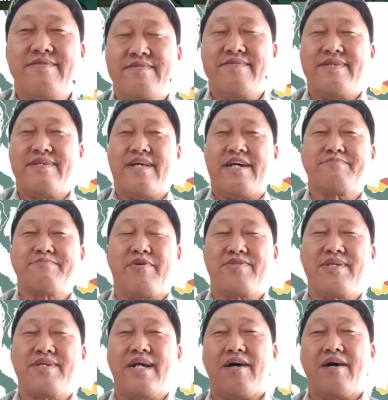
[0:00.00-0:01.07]
in
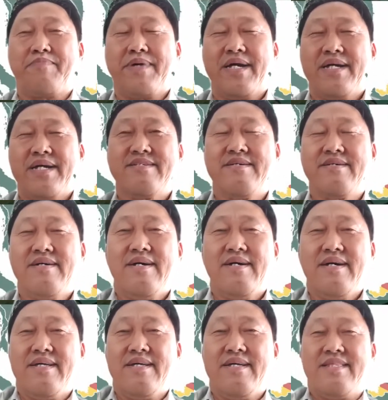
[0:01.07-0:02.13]
exporting our pigs,
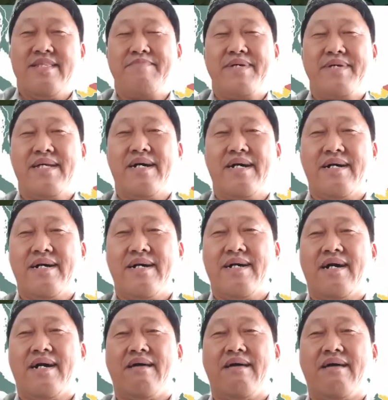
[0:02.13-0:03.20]
that means uh,
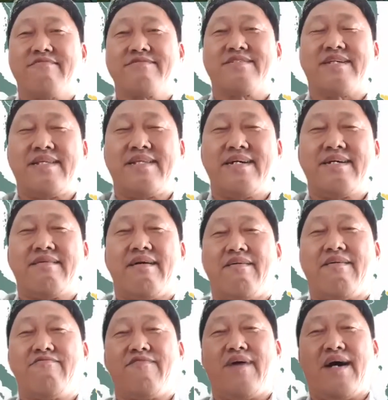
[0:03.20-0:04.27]
our standard,
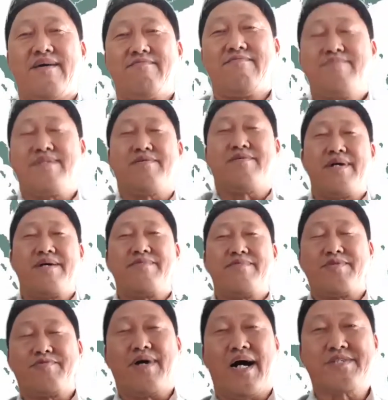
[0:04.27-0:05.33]
our farm, the way
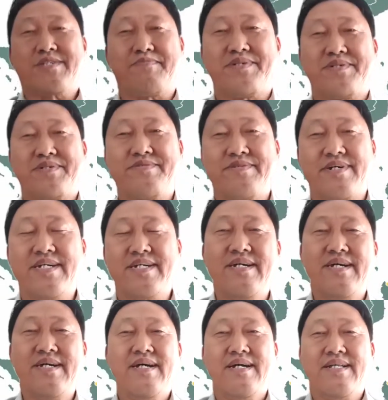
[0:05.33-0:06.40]
we do
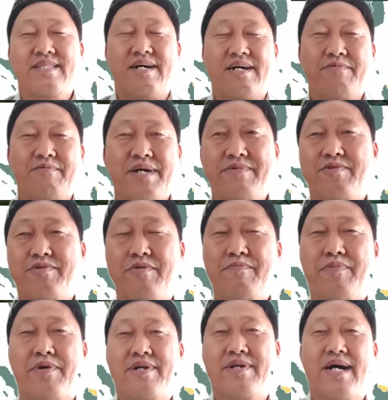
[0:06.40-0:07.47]
husbandry, the way we do
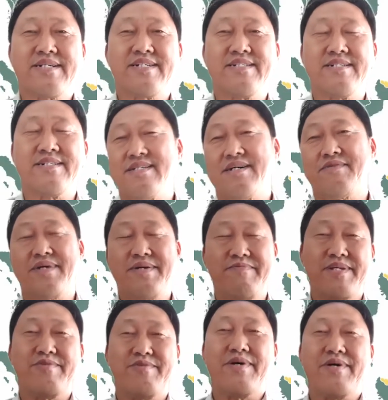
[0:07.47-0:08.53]
production, the way
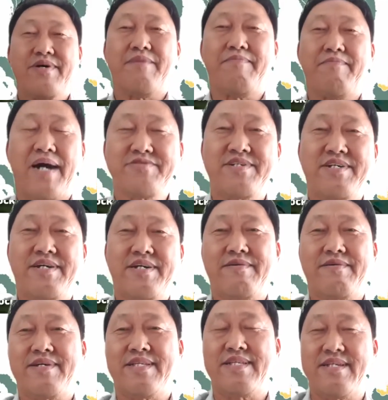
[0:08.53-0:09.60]
we do our
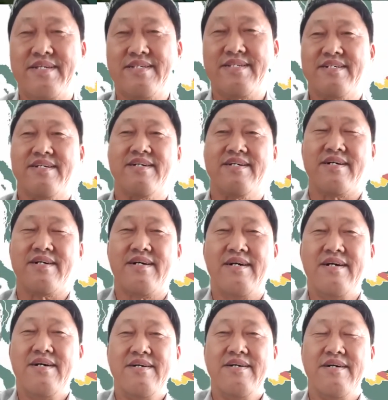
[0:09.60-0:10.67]
biosecurity is a uh,
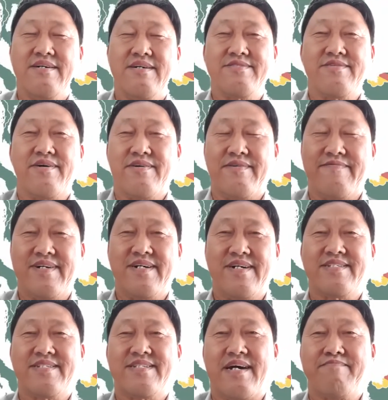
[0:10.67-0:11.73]
sort of
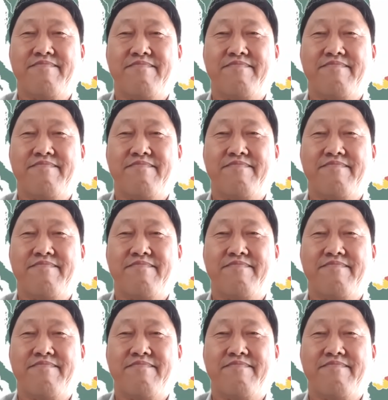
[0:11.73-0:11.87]
a step